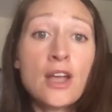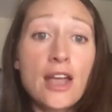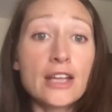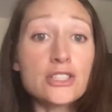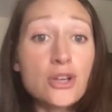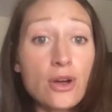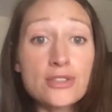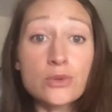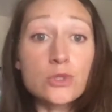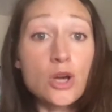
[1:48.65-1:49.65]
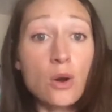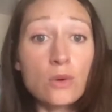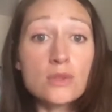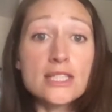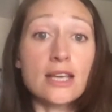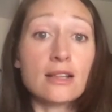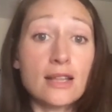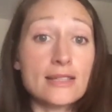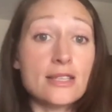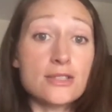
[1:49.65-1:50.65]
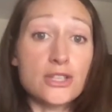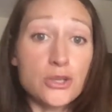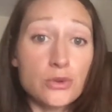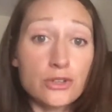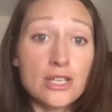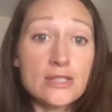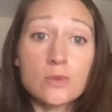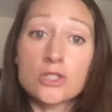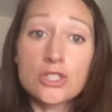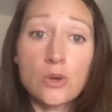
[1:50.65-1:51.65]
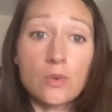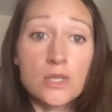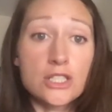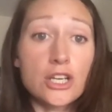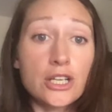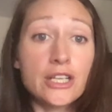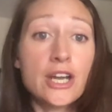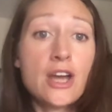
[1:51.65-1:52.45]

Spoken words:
It also tones and cleanses the uterus, which is always good.